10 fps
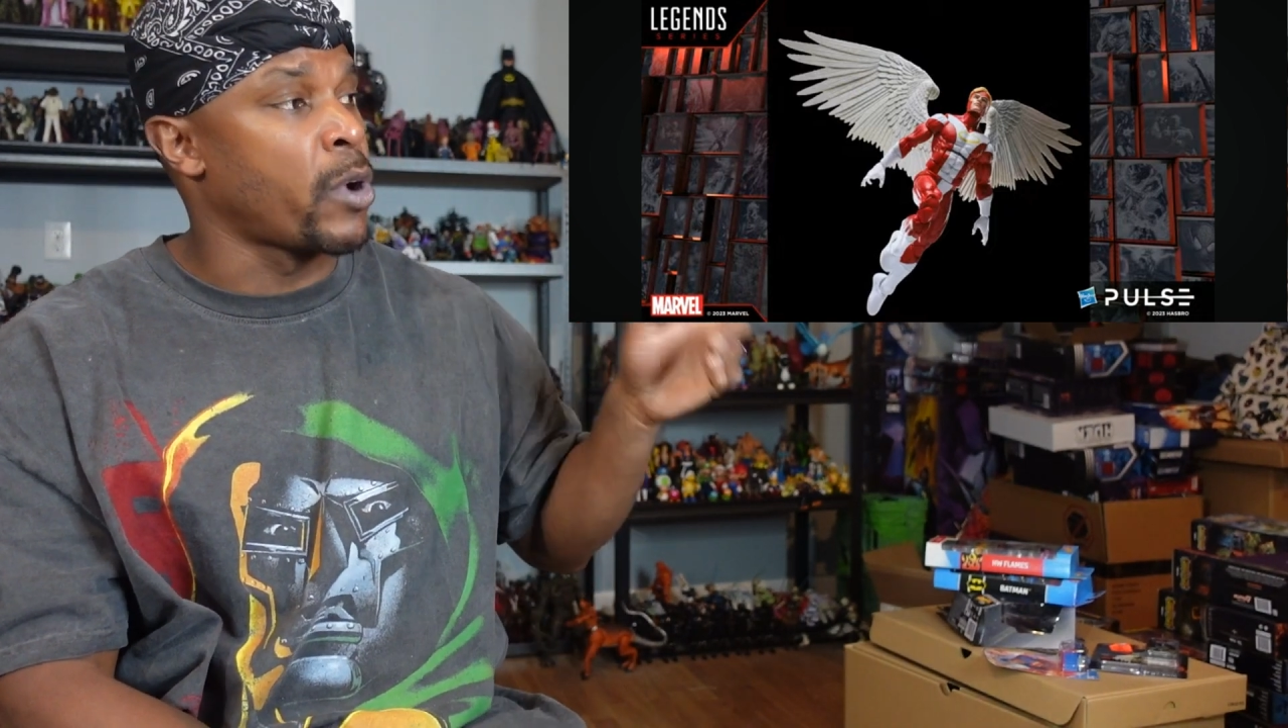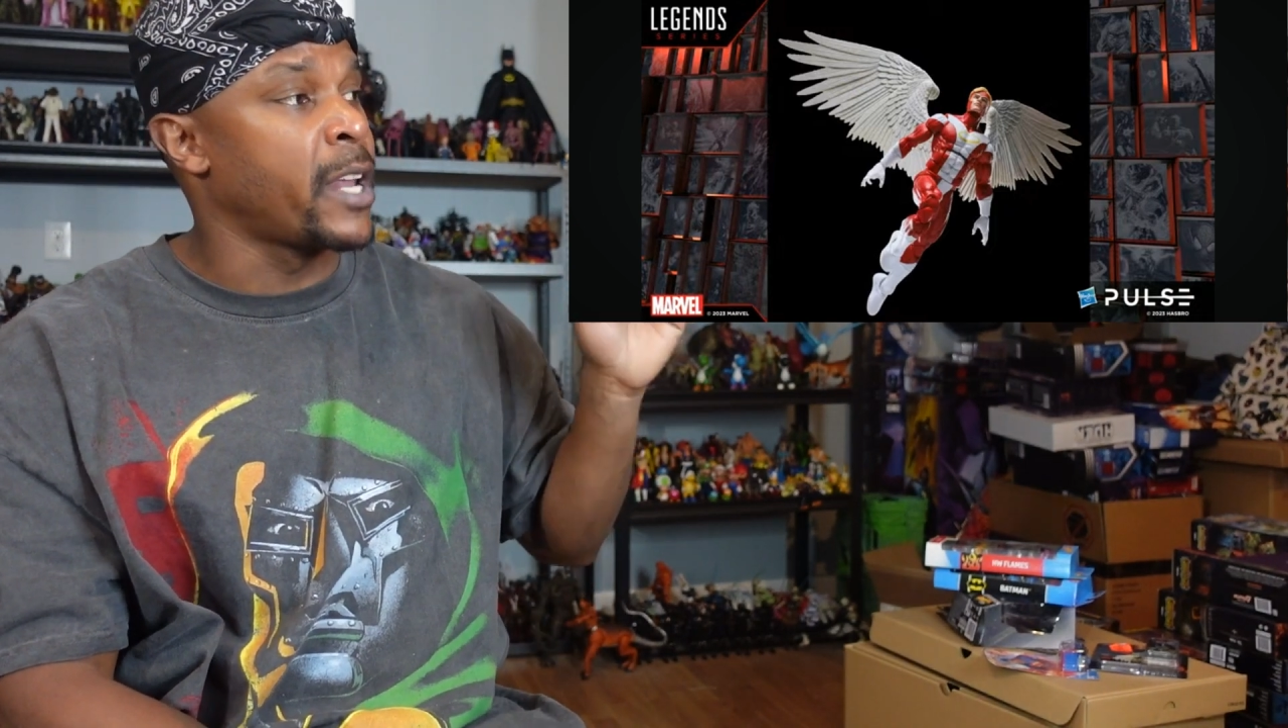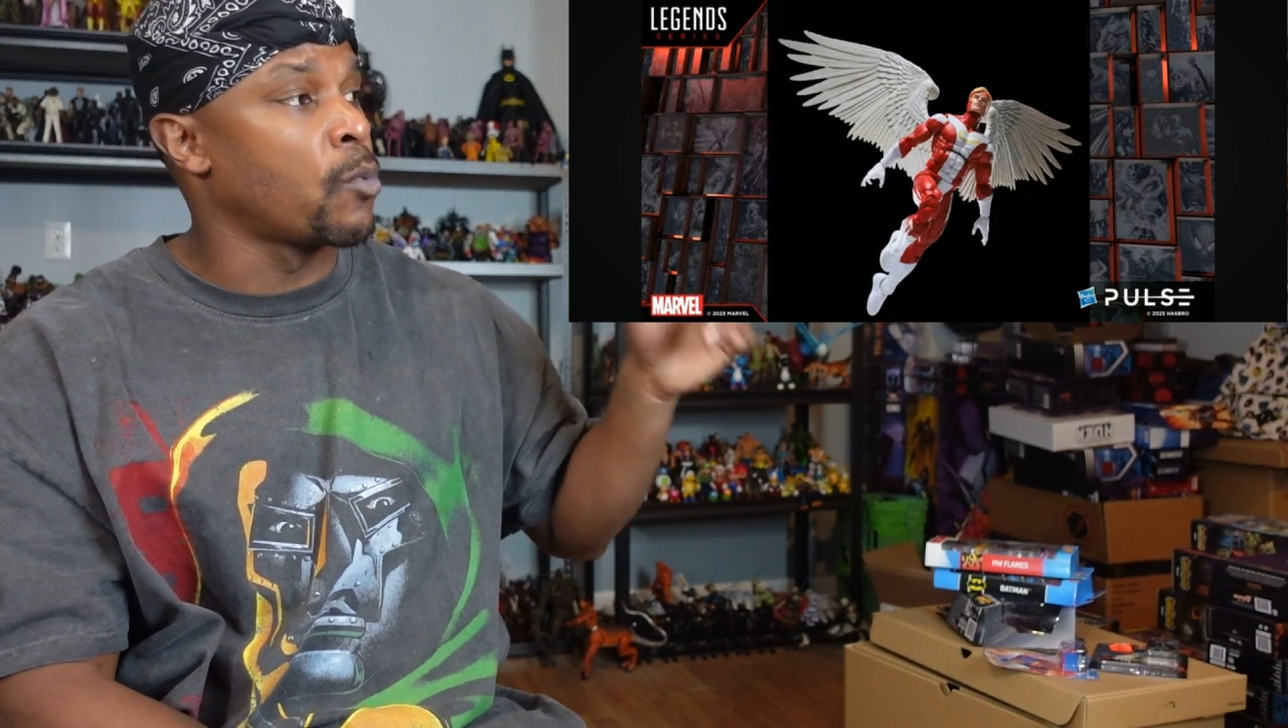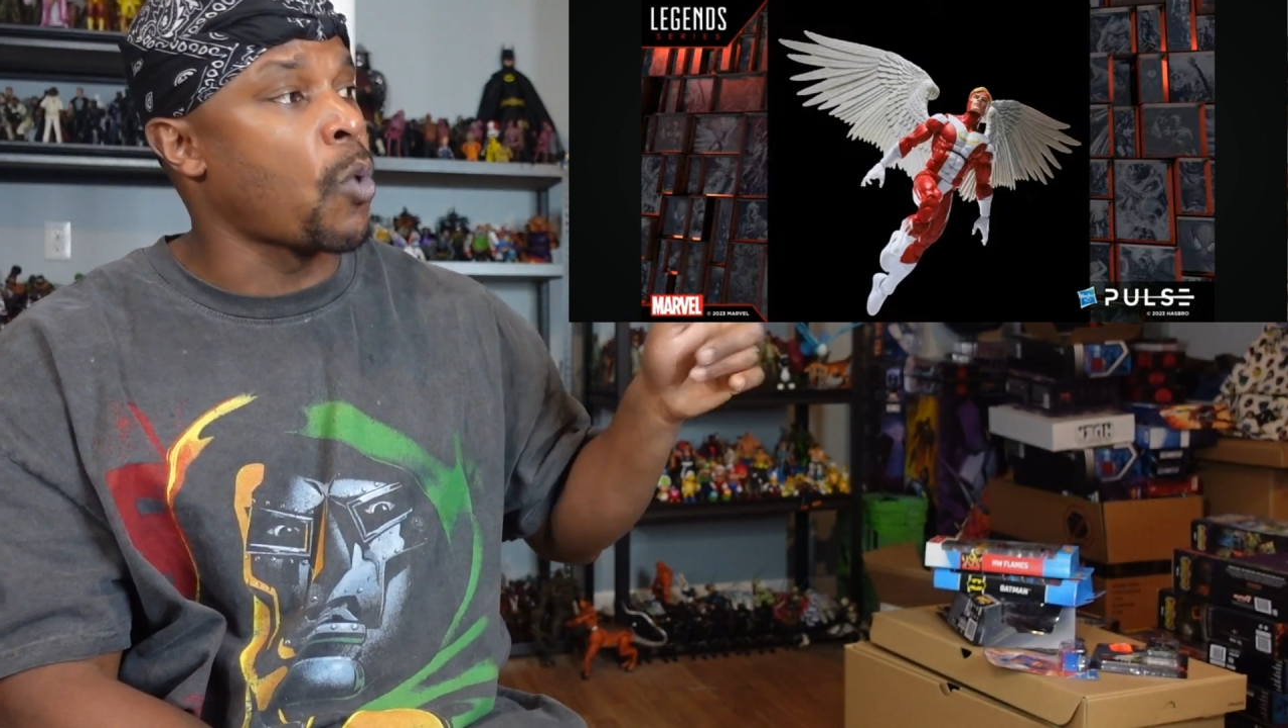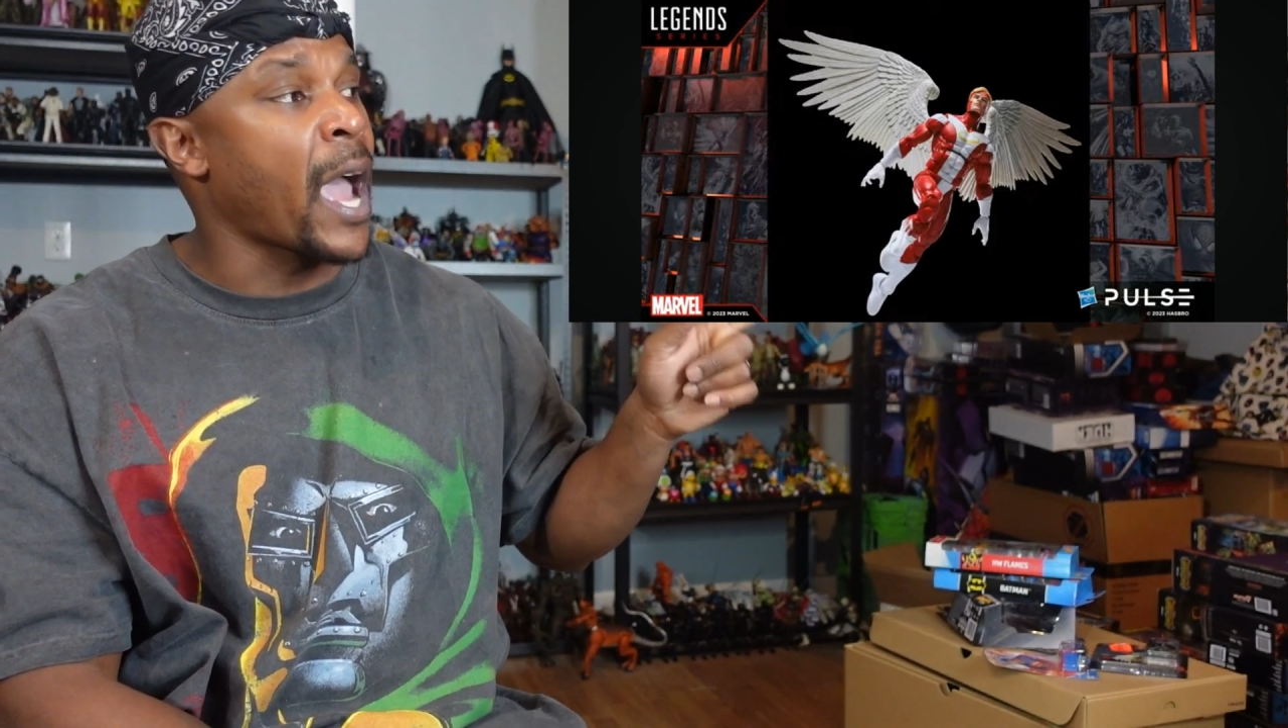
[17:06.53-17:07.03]

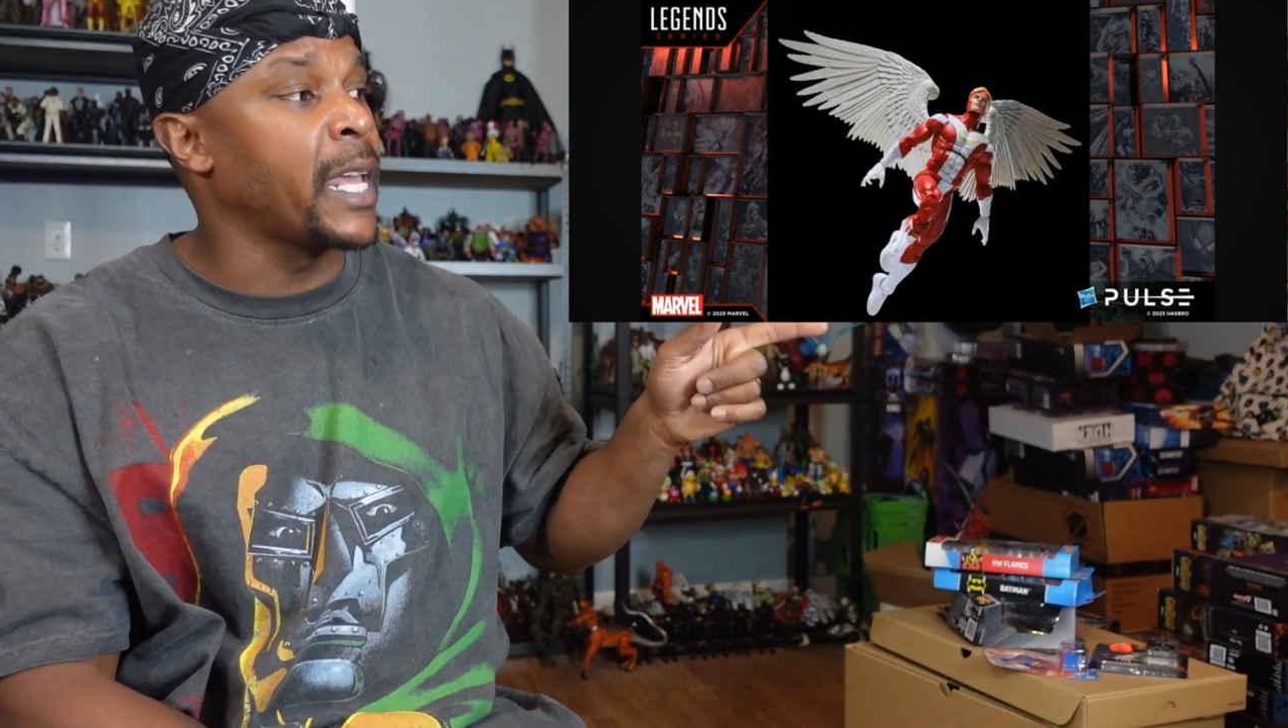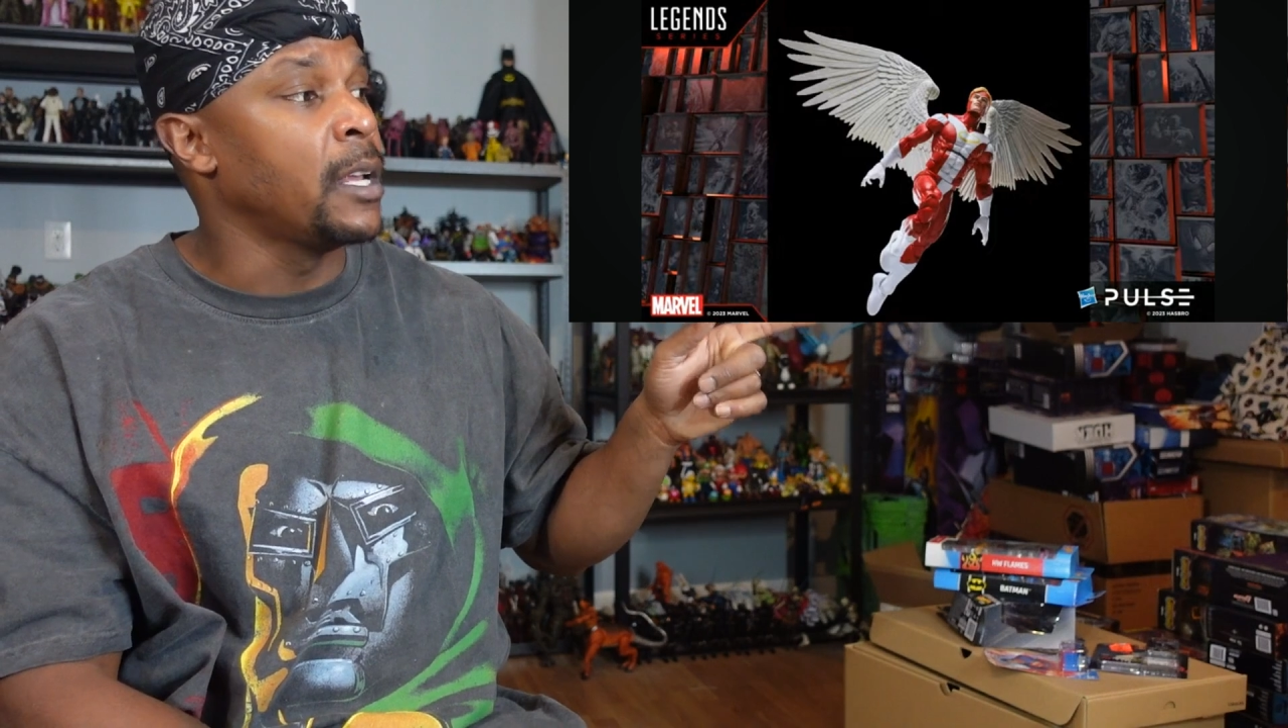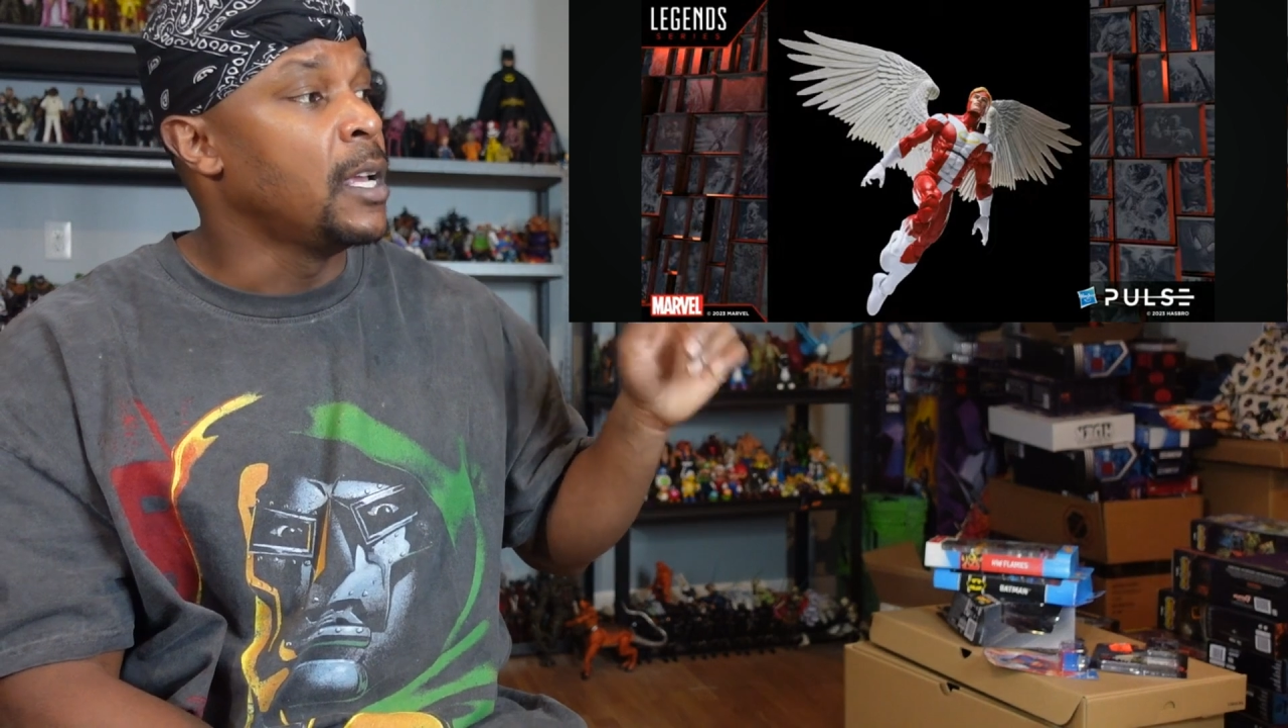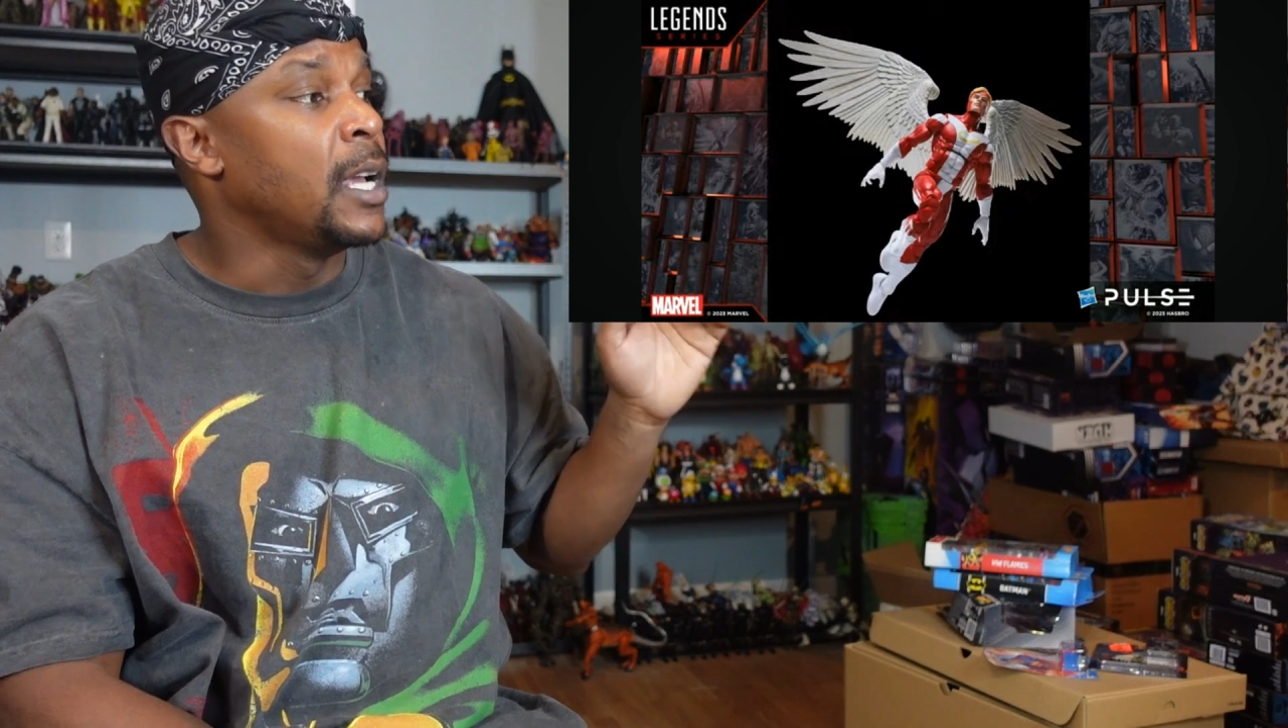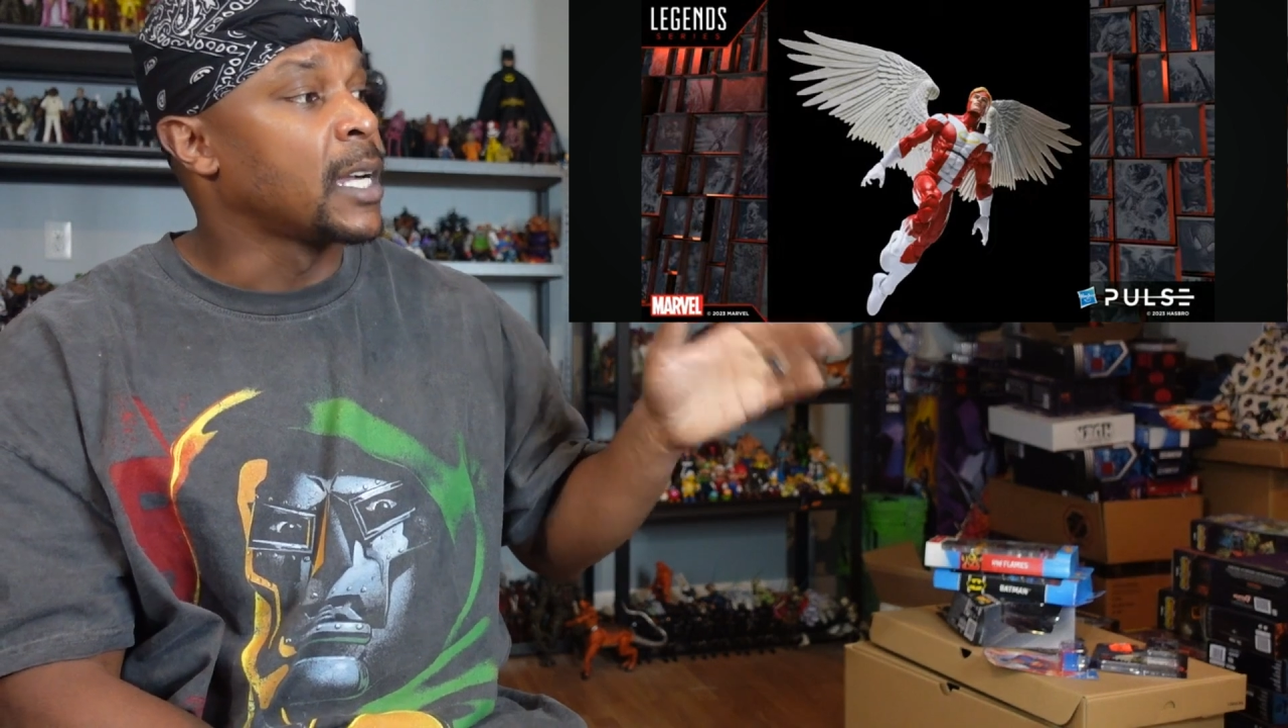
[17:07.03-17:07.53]
red and white